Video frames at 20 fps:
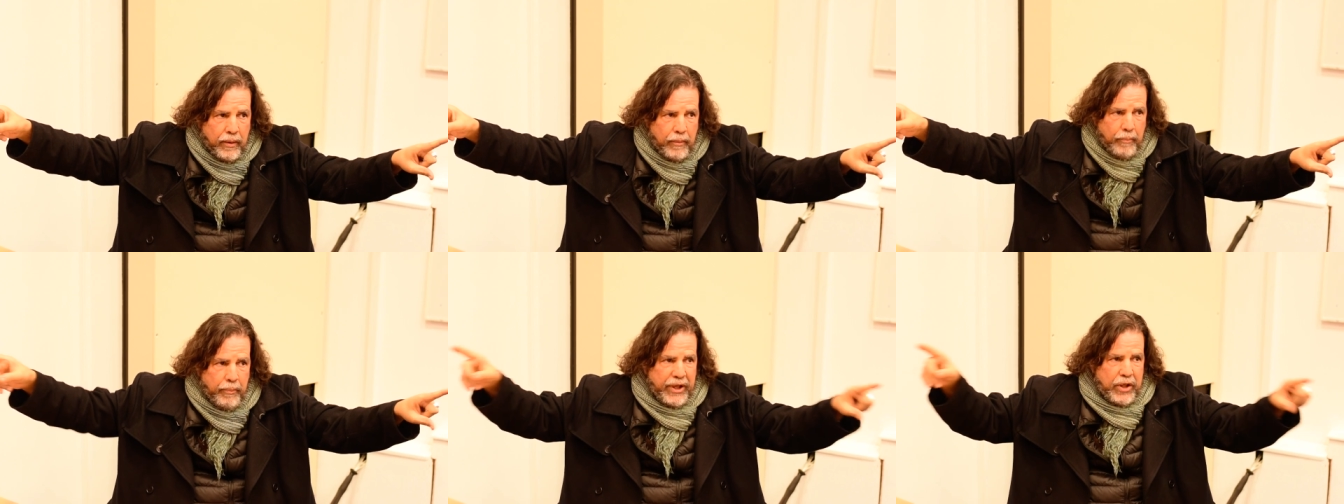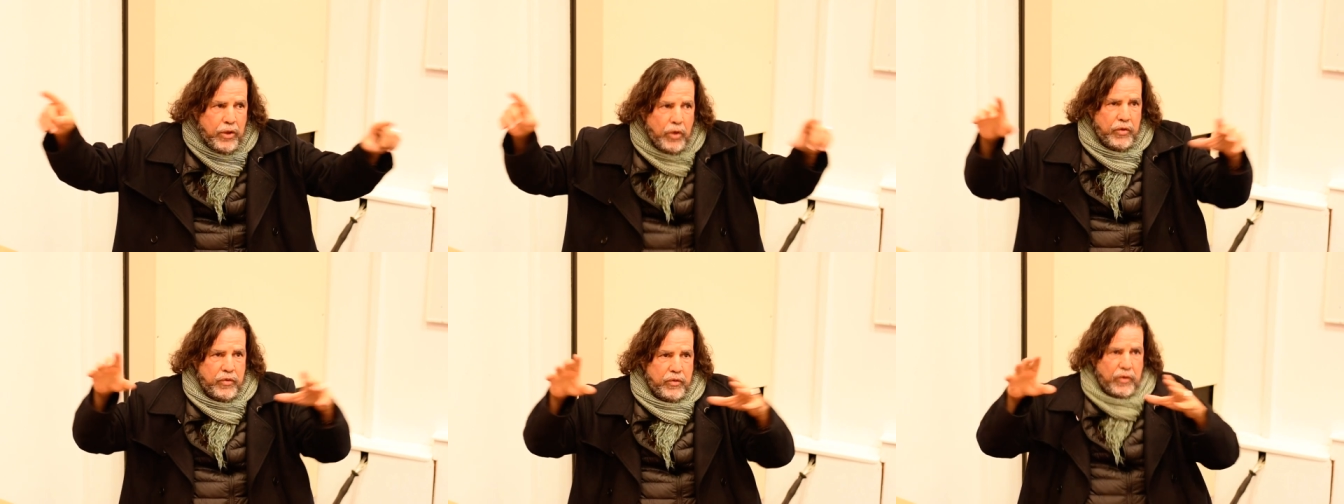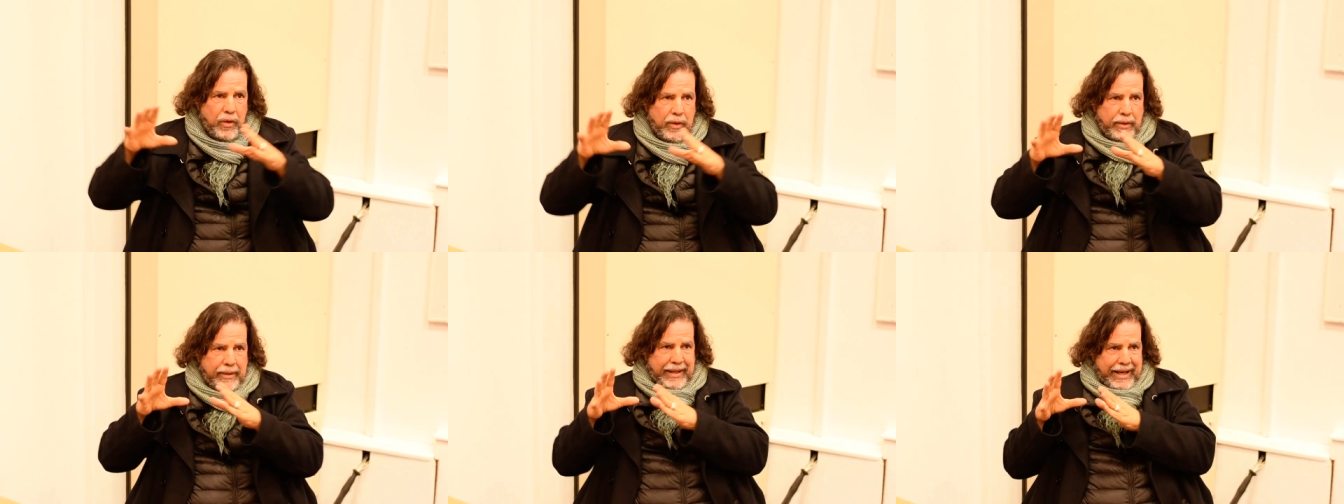Because
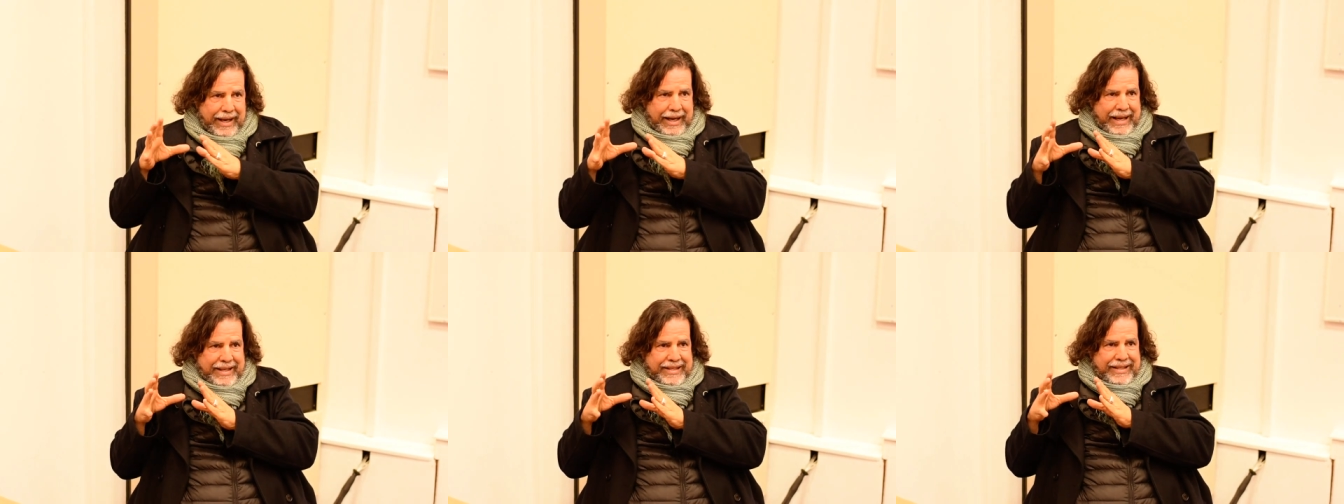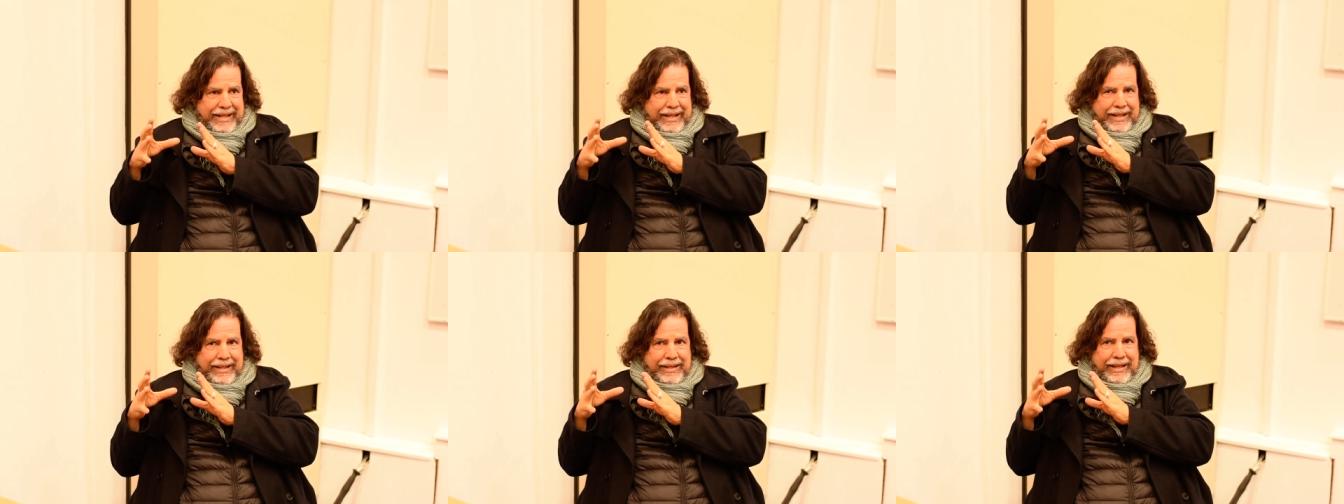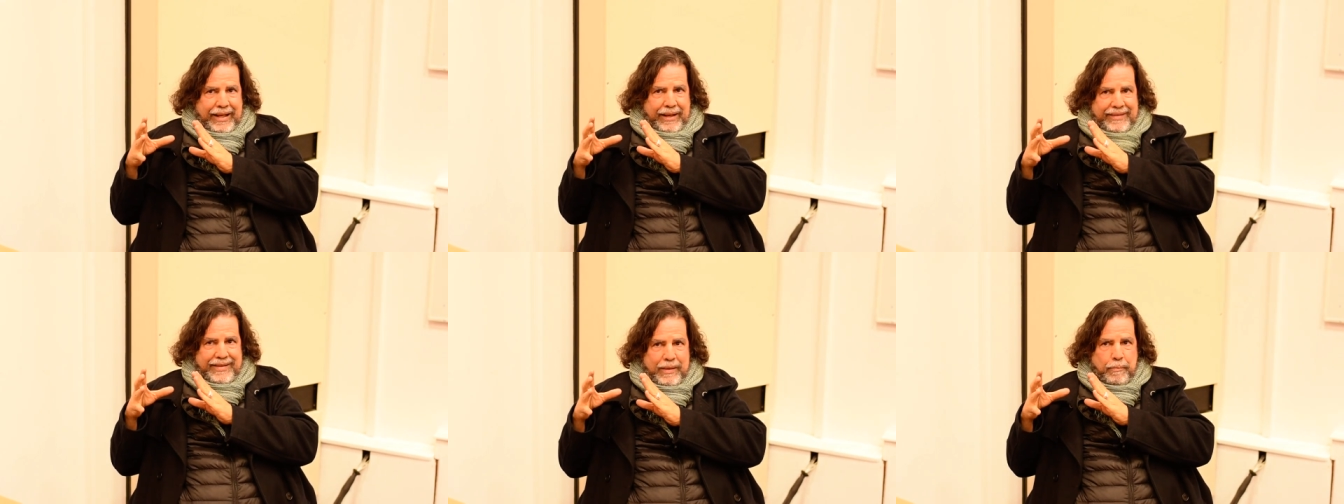the
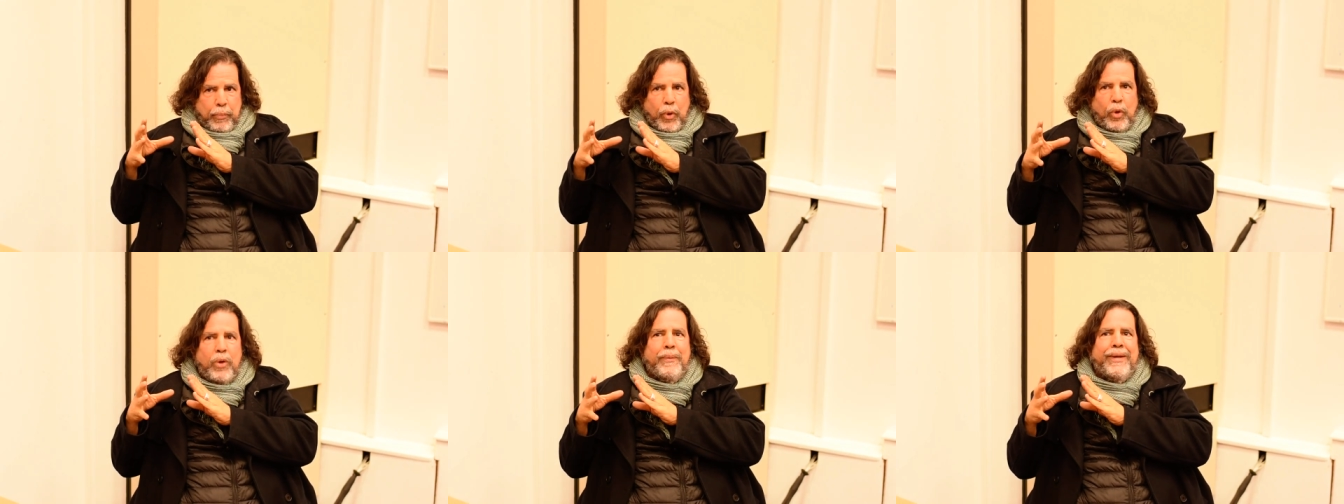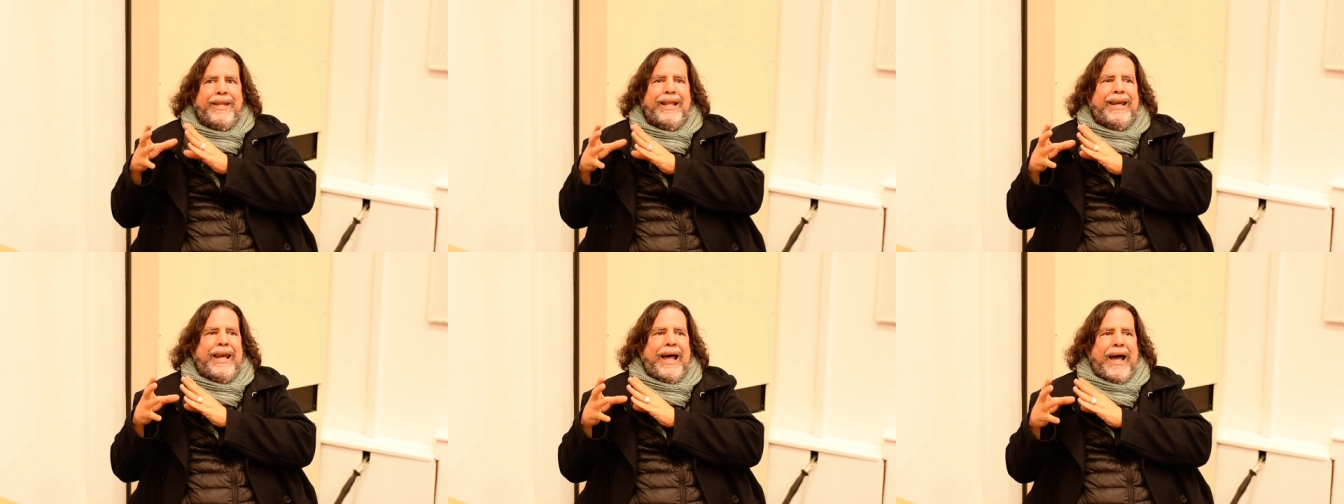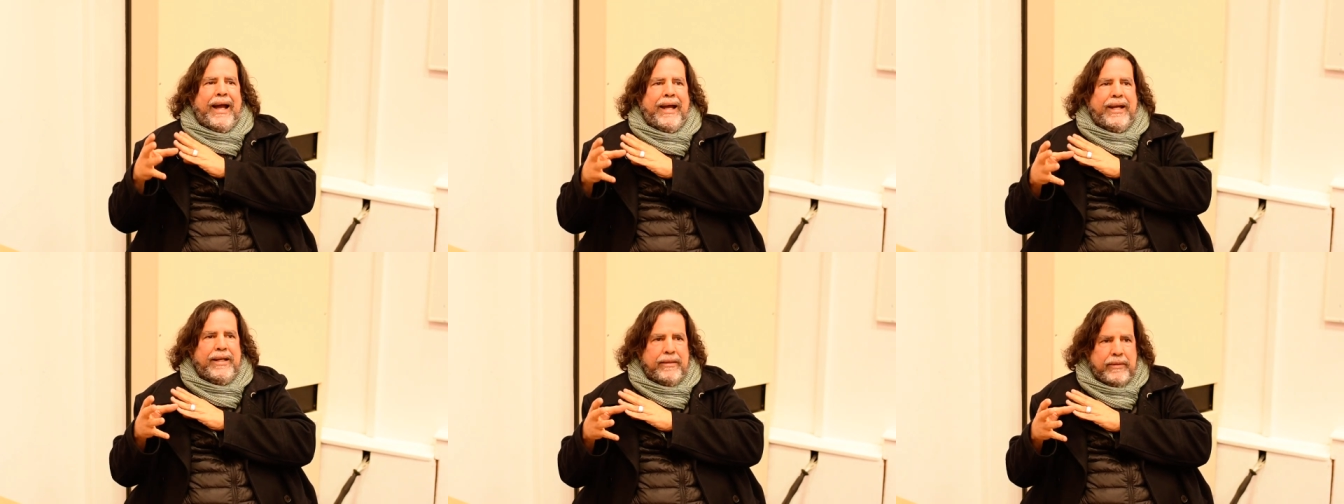Sepúlveda
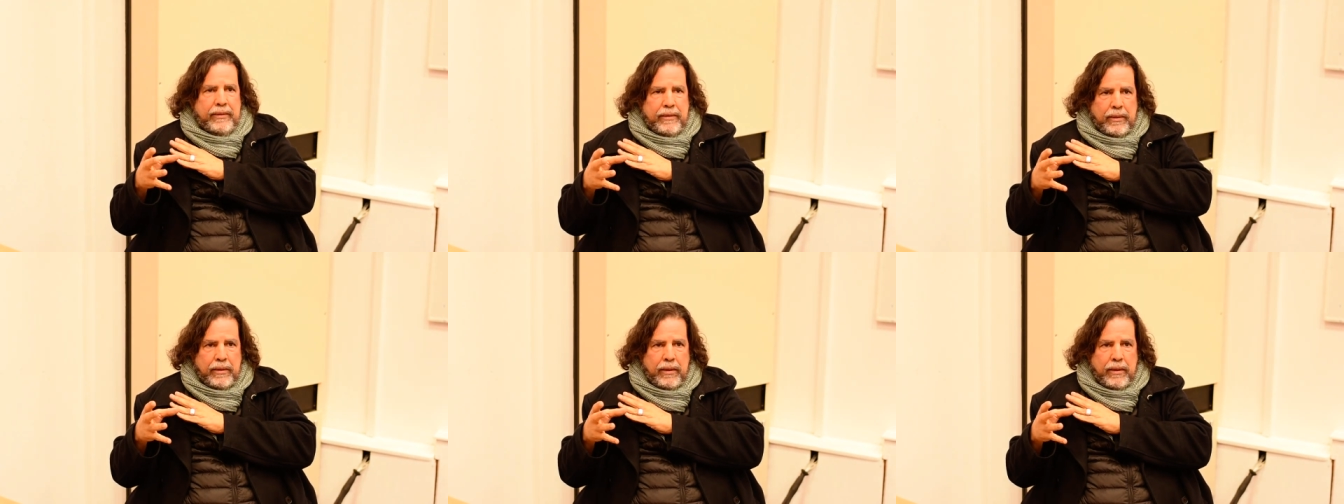line,